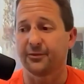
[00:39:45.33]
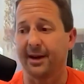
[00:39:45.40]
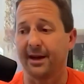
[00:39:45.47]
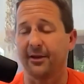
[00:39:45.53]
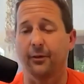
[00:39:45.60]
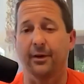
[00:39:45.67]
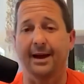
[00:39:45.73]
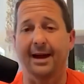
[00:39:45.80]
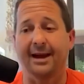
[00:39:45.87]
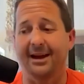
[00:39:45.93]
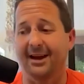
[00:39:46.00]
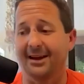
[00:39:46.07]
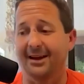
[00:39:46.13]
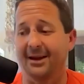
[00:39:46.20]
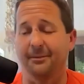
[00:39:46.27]
Which, by the way, I
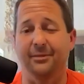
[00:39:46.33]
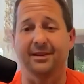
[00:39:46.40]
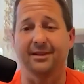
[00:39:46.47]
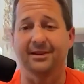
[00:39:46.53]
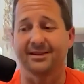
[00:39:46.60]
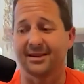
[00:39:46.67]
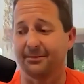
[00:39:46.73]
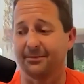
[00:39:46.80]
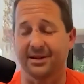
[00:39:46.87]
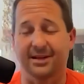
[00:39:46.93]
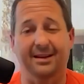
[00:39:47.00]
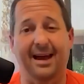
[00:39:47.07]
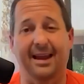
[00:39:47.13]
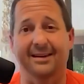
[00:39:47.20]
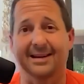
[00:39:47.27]
got to bring this up
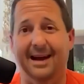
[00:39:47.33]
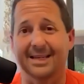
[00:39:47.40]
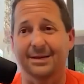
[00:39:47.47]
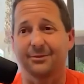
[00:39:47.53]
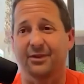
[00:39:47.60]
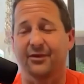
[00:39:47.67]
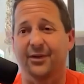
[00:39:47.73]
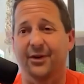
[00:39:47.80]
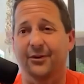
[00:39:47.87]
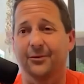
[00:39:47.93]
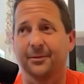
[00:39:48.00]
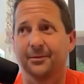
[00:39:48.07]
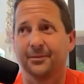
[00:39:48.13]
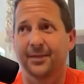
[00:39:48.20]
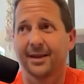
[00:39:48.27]
because it kind of ties in with the
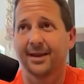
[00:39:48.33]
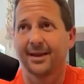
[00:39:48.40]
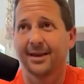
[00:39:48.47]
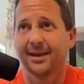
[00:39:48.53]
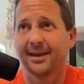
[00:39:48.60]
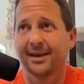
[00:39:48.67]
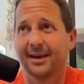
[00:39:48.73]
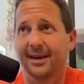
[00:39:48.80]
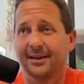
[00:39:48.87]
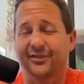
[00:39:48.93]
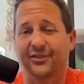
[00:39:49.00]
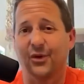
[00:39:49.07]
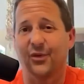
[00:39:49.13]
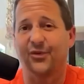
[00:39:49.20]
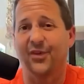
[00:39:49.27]
phone.
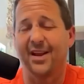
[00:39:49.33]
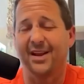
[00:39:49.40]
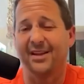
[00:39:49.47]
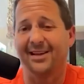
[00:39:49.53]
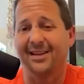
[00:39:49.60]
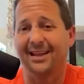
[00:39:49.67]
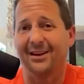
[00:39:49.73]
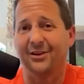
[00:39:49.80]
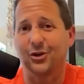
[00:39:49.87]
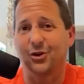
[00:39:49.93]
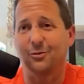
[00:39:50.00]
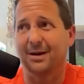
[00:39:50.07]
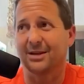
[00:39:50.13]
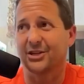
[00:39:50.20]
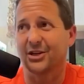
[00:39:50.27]
It's so funny that like
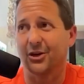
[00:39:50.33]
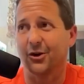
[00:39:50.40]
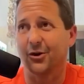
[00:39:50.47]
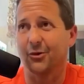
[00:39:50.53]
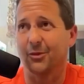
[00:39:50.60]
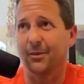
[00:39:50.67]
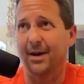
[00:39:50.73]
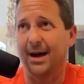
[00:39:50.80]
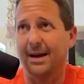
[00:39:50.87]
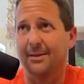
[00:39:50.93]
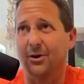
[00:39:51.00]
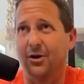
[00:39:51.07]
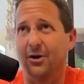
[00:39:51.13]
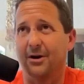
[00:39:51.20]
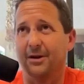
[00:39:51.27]
2 months ago,
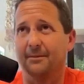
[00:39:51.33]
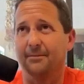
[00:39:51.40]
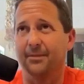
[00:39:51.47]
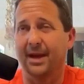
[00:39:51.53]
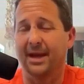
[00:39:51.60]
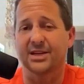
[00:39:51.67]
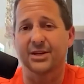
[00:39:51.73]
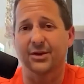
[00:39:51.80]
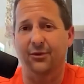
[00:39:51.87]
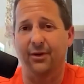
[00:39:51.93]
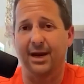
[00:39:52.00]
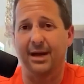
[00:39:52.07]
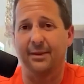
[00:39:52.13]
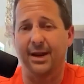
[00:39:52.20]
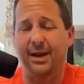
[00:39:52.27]
I'm on
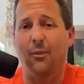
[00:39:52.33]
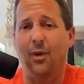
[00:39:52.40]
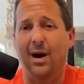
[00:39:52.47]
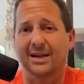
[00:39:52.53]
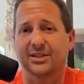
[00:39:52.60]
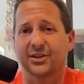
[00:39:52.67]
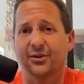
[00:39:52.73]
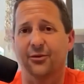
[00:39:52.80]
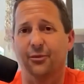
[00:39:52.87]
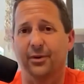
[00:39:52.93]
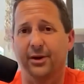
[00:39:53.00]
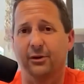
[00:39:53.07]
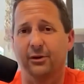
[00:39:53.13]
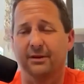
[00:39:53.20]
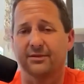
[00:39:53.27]
Instagram and I'm watching a
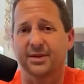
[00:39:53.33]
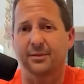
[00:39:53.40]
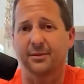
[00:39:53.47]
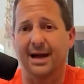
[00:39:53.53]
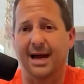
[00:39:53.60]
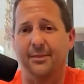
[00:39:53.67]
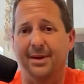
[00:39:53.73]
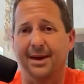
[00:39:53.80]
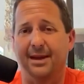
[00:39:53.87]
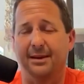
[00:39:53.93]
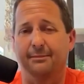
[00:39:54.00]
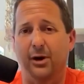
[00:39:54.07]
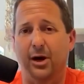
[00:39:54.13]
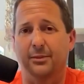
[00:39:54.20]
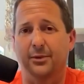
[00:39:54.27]
reel of some guy
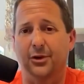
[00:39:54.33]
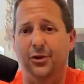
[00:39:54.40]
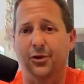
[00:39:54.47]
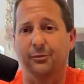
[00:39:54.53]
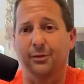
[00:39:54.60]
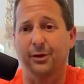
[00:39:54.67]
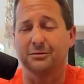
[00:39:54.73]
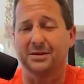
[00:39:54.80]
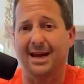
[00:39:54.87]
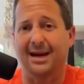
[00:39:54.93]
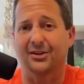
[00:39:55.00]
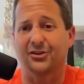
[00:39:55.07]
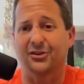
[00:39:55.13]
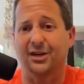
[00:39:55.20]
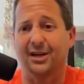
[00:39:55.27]
making barbecue, but it was
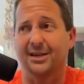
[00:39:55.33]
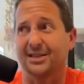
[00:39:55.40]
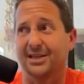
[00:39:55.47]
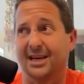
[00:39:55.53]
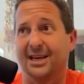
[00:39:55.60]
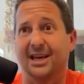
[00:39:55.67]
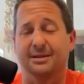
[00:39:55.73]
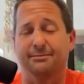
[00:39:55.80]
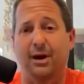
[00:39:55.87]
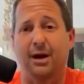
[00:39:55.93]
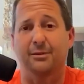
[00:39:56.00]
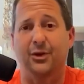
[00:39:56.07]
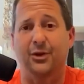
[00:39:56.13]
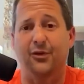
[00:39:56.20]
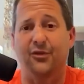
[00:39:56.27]
actually a Dickie's
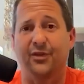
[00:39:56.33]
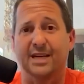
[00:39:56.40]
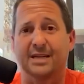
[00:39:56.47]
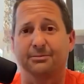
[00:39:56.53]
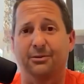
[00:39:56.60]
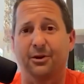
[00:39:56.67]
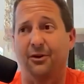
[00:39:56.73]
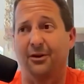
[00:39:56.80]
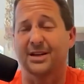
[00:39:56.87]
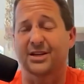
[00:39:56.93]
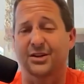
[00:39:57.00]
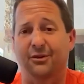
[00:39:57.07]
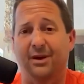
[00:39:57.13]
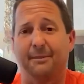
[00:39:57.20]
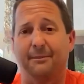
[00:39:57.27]
Barbecue Facebook or
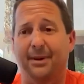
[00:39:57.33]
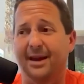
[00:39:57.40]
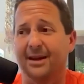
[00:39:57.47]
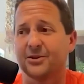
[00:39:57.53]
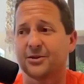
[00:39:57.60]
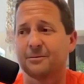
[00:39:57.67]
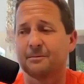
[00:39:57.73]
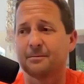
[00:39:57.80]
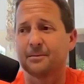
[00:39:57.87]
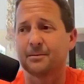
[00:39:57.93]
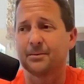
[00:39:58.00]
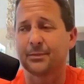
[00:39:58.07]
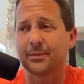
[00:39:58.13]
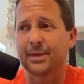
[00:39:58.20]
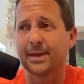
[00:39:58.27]
Instagram page.
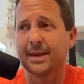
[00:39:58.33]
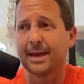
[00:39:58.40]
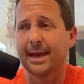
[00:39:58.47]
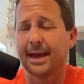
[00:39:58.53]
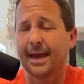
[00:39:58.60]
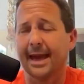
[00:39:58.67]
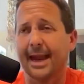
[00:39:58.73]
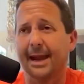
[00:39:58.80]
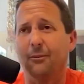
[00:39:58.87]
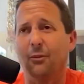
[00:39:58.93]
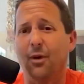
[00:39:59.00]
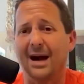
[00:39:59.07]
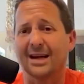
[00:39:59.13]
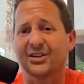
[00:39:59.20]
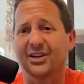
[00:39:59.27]
And
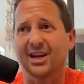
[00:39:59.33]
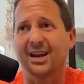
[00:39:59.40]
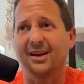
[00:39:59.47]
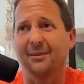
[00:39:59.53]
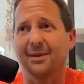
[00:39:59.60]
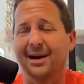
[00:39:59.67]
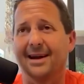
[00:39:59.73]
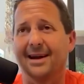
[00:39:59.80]
I'm watching it and I'm